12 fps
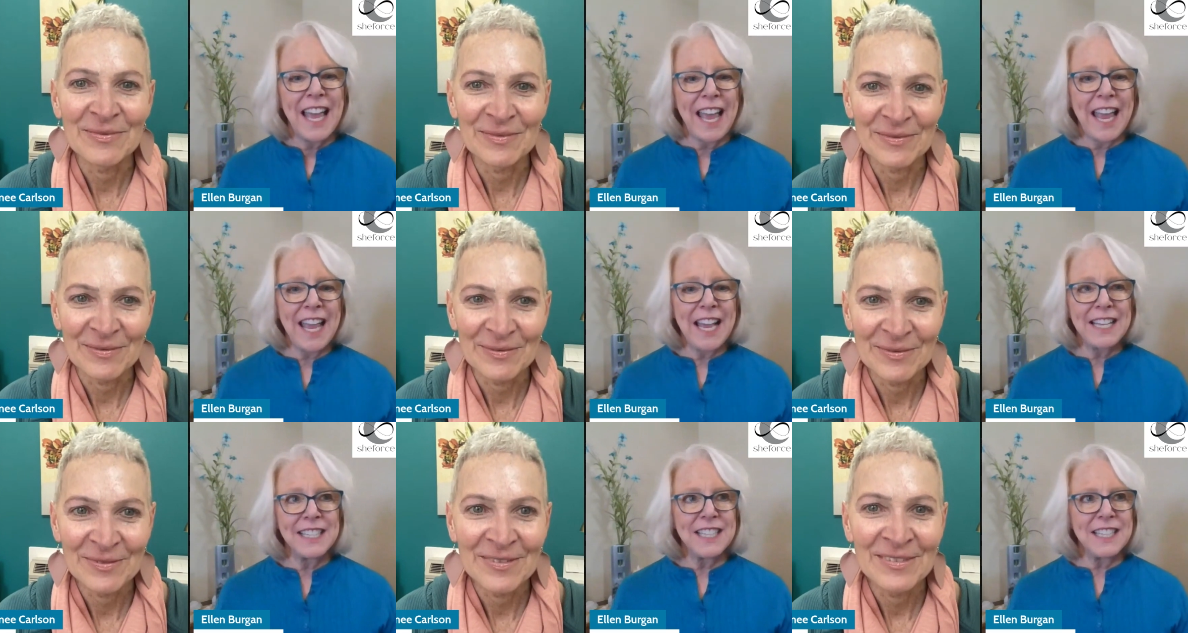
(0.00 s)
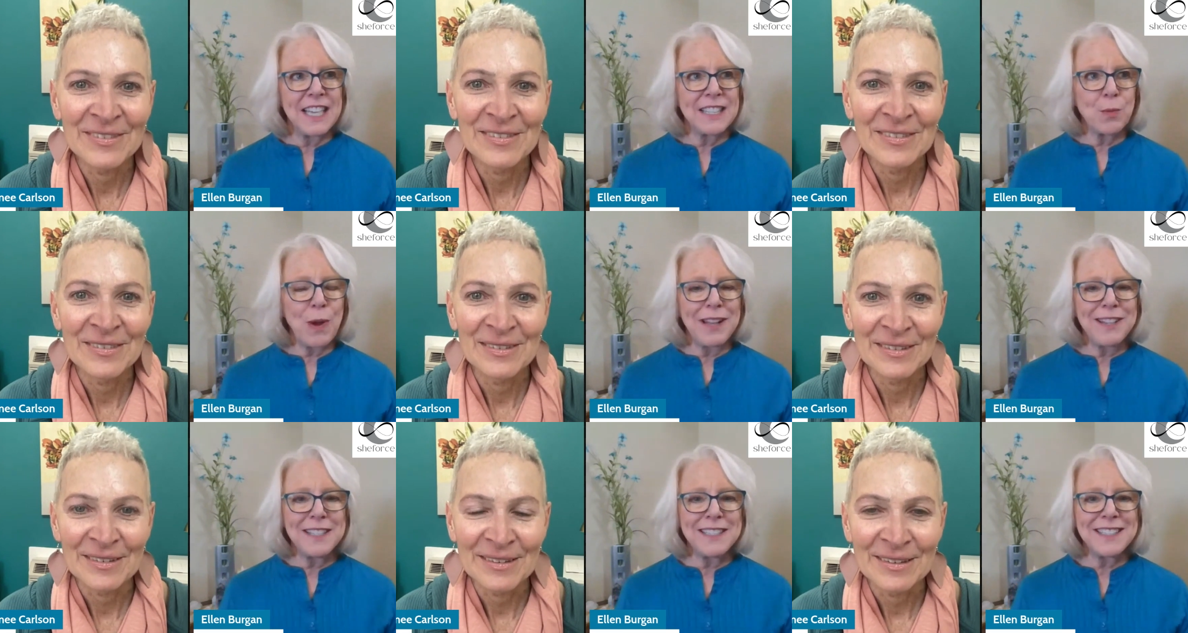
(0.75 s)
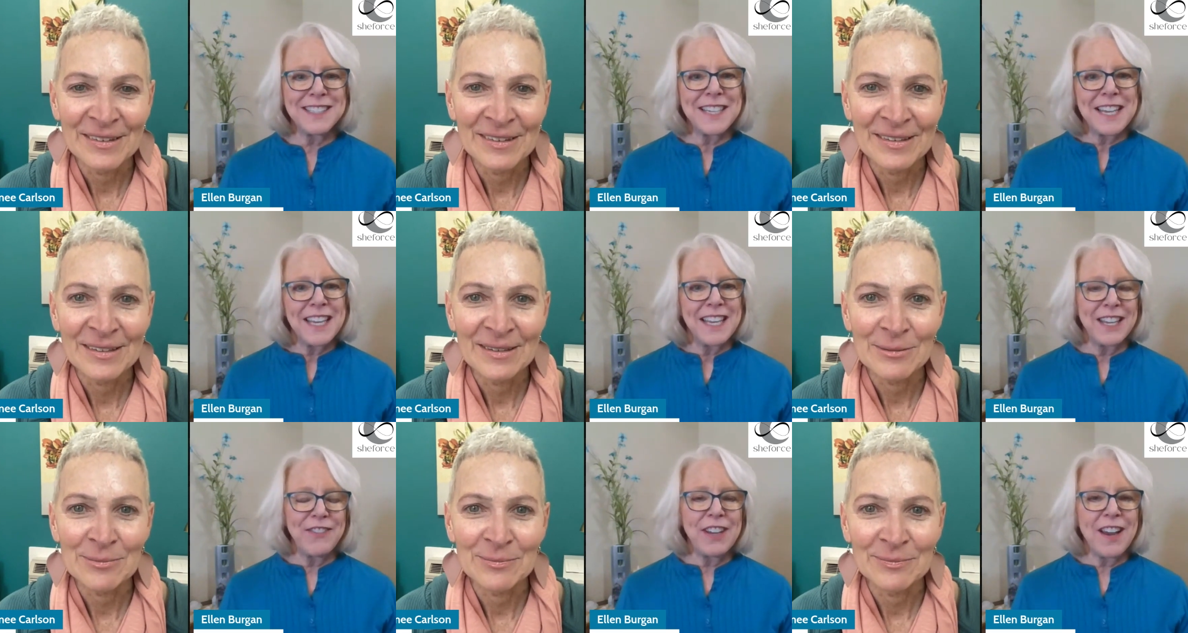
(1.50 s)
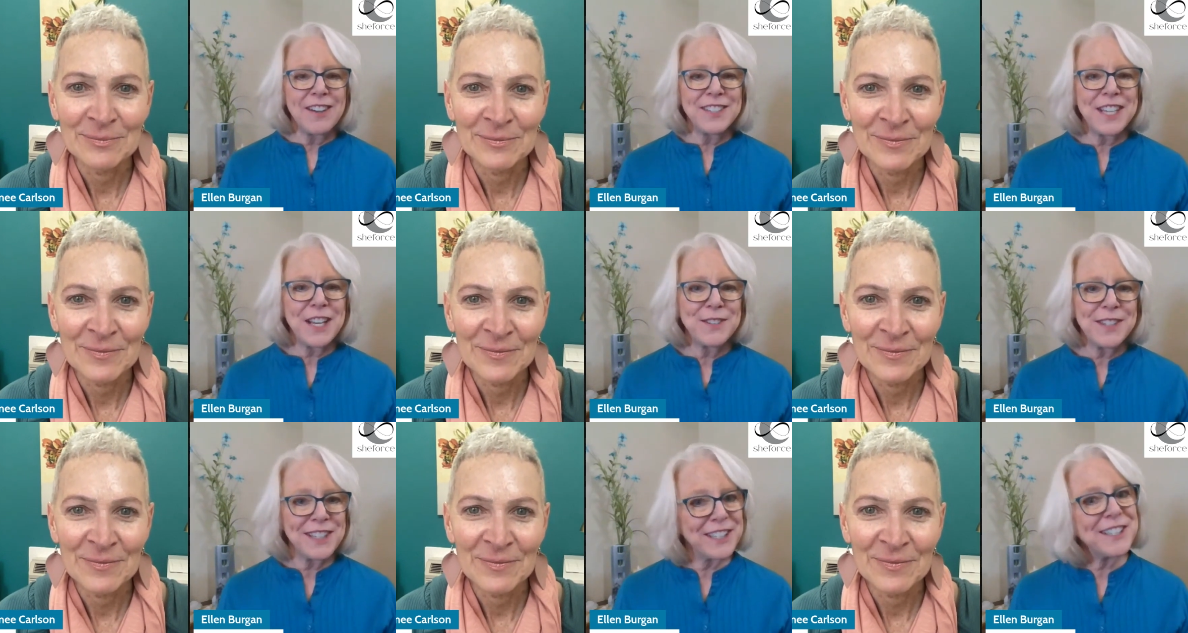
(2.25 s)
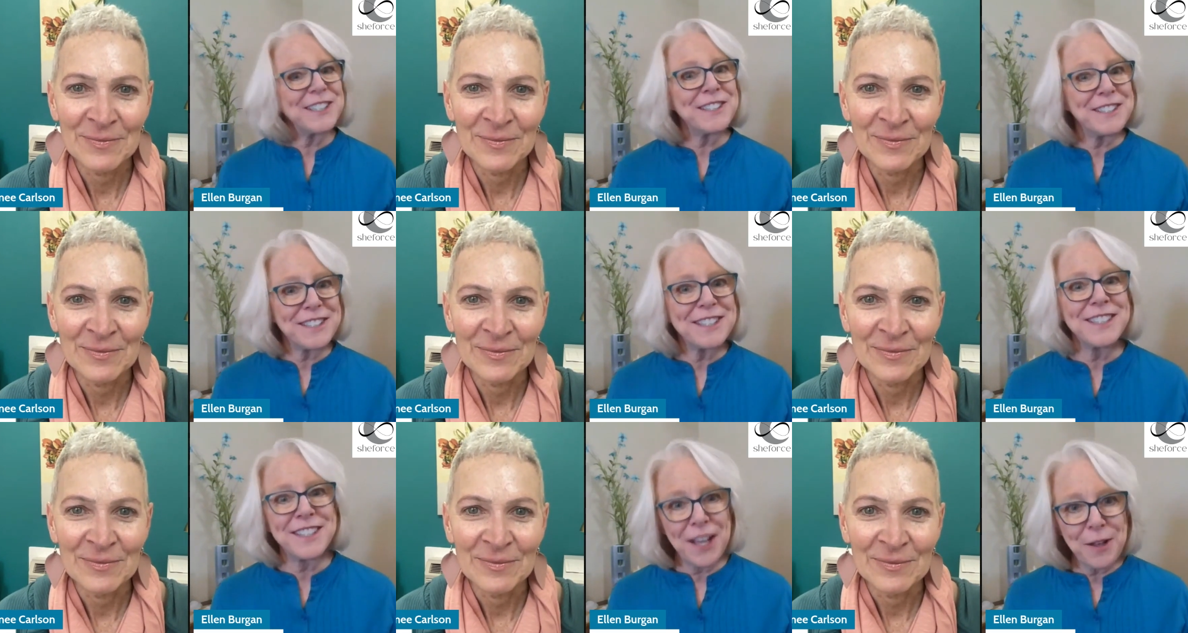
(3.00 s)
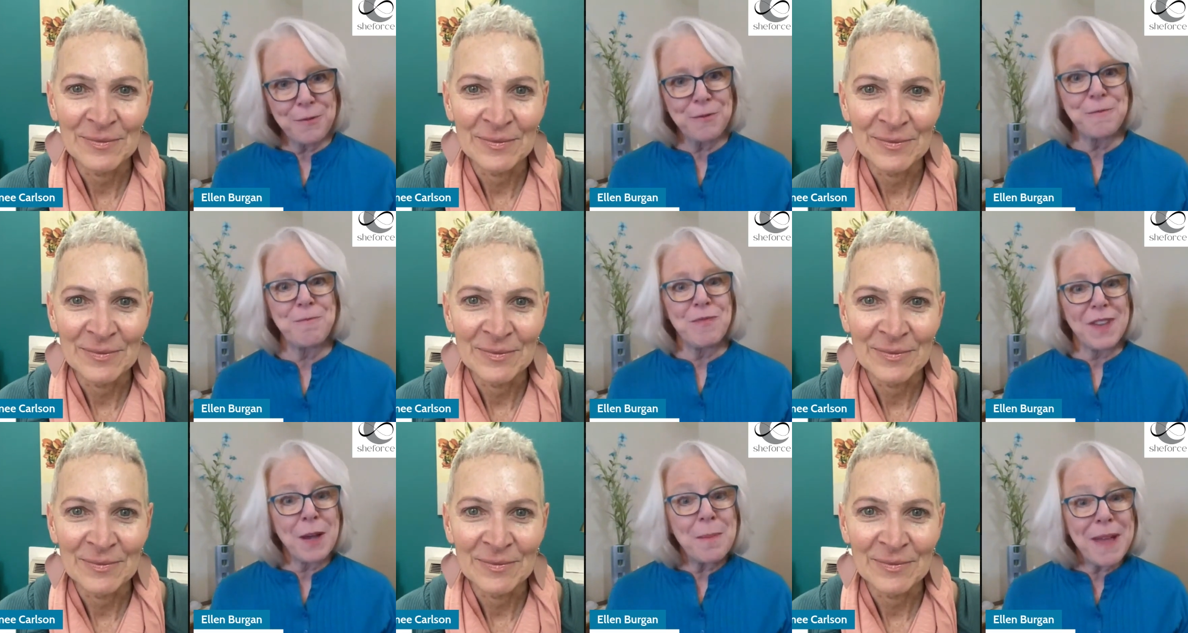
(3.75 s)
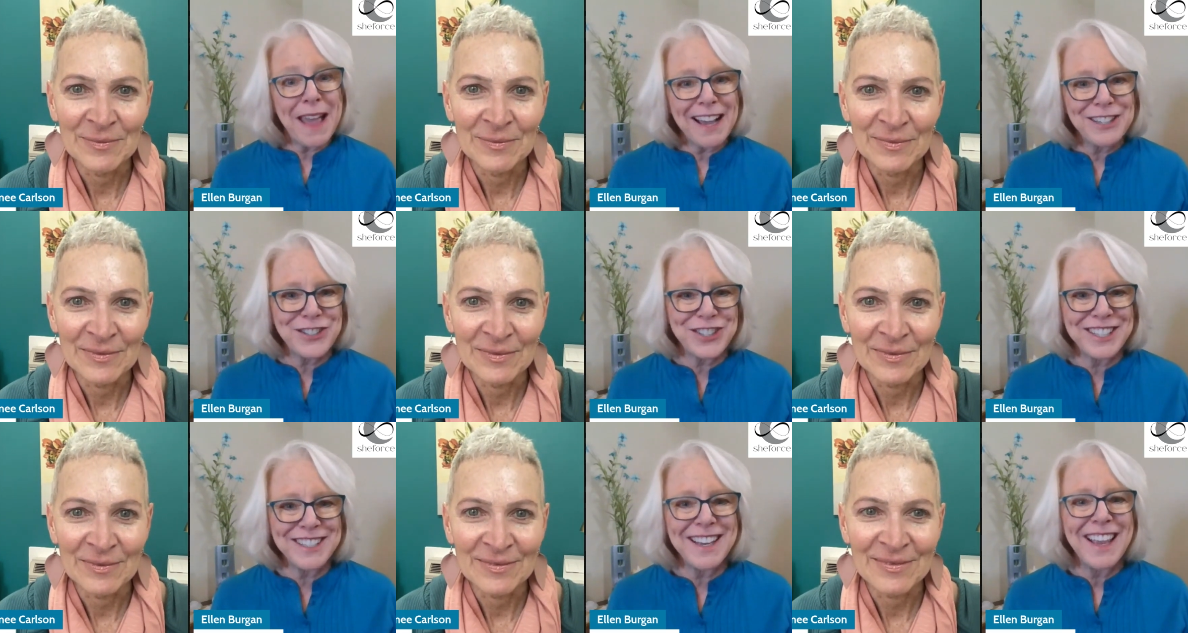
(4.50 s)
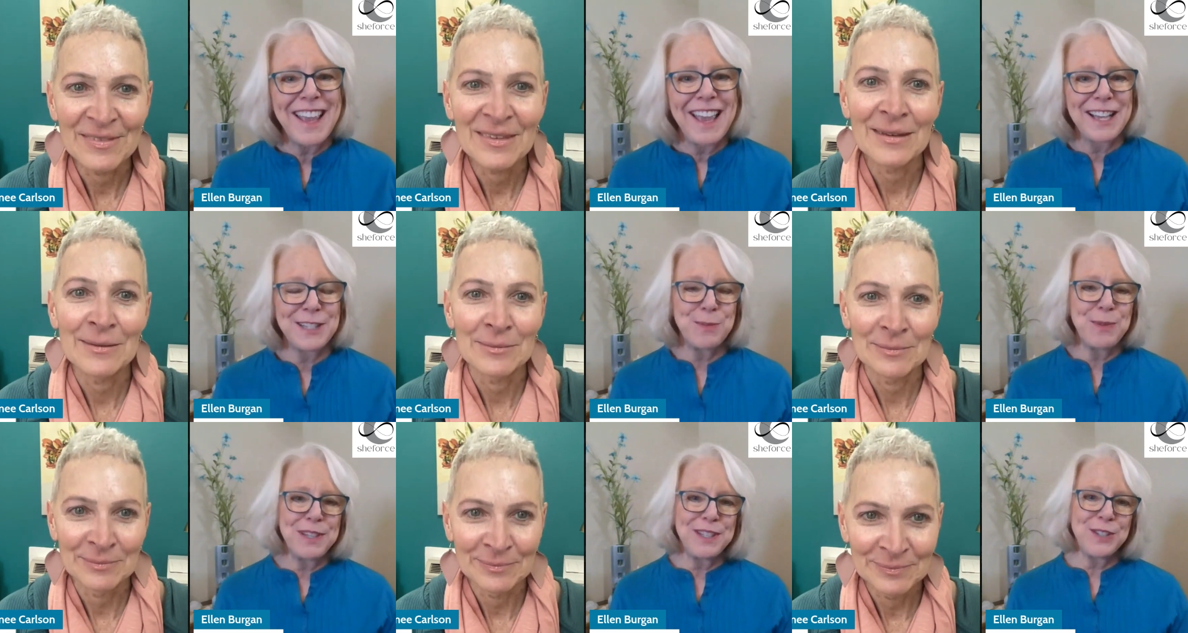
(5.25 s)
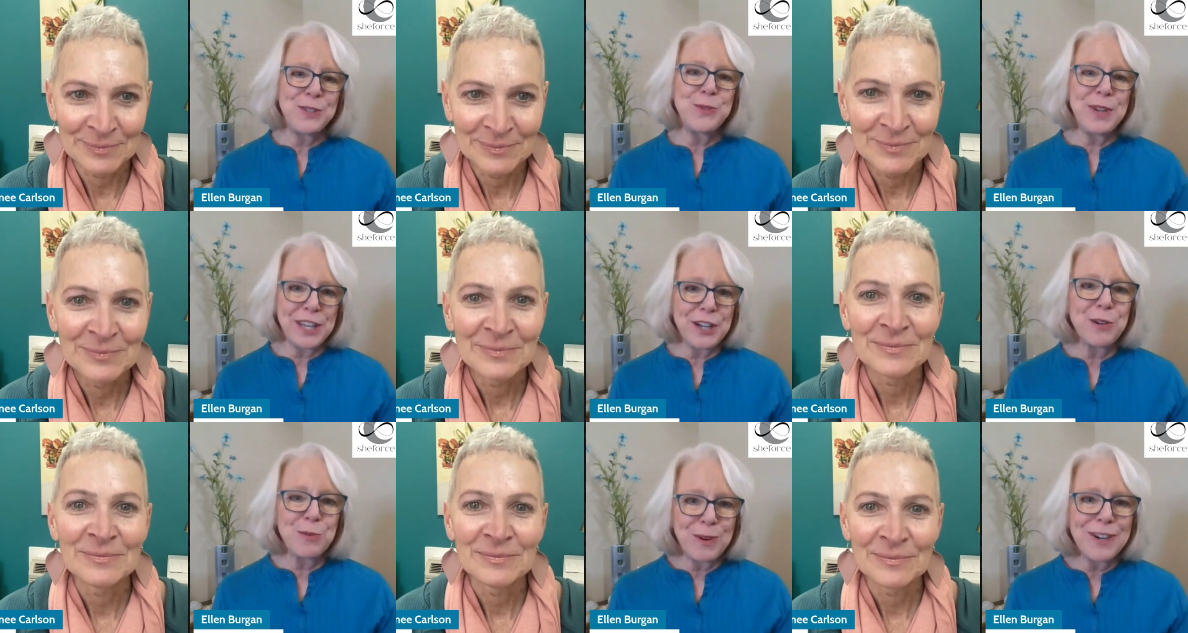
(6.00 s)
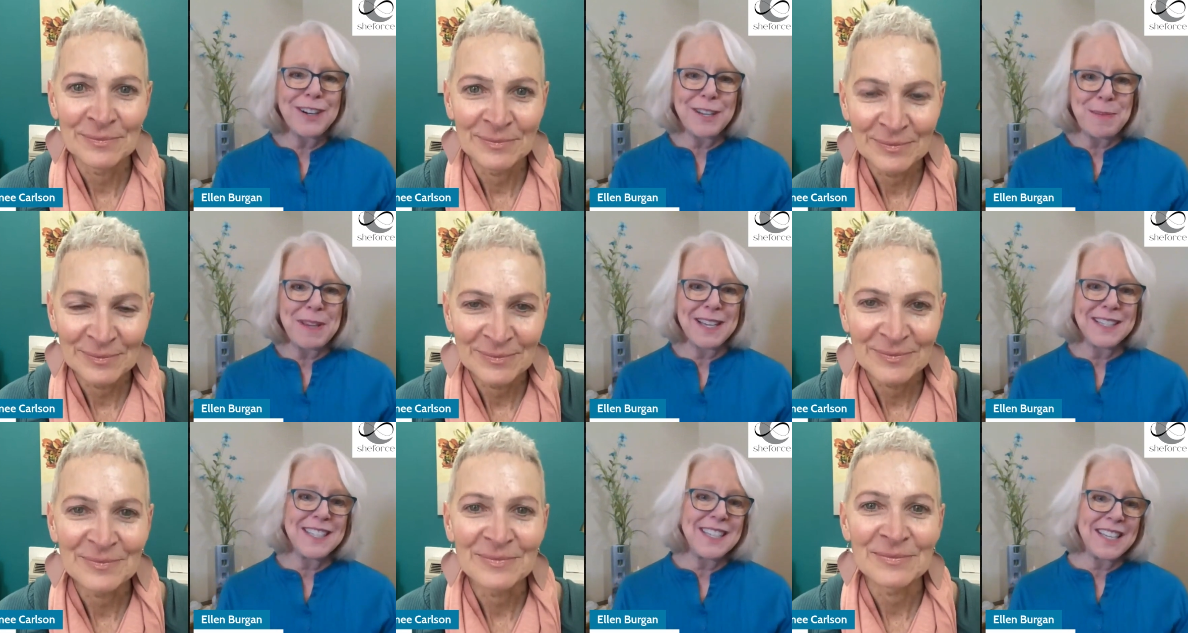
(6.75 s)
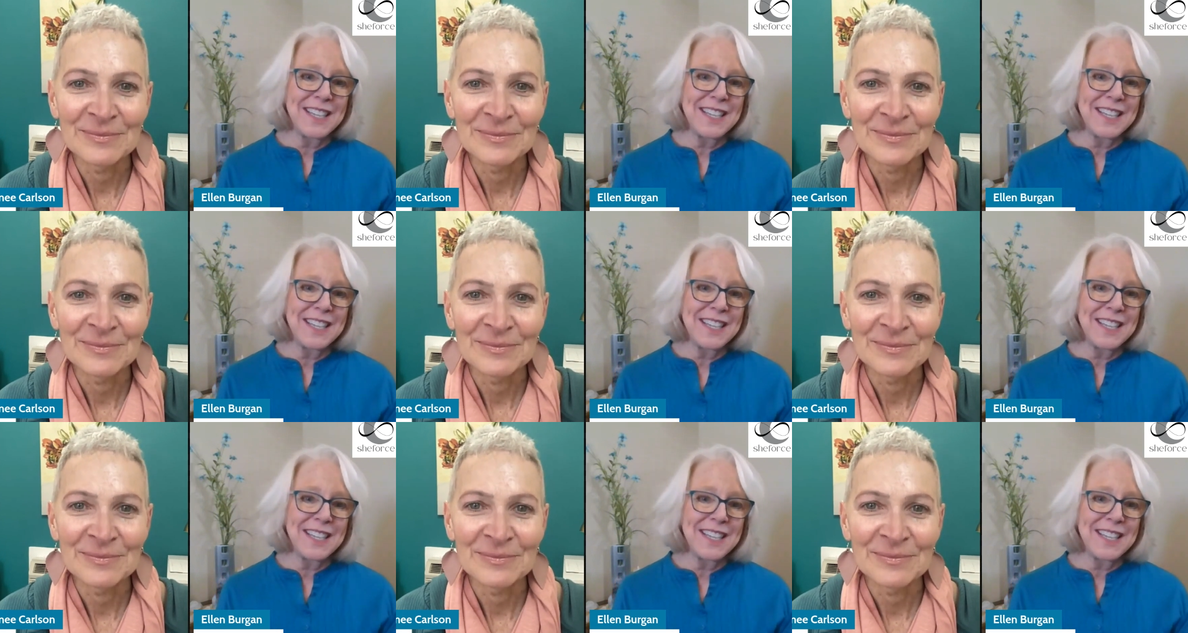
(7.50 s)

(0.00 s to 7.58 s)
Speaker 1: and as well as giving ourselves a little self compassion as we do inner work because it,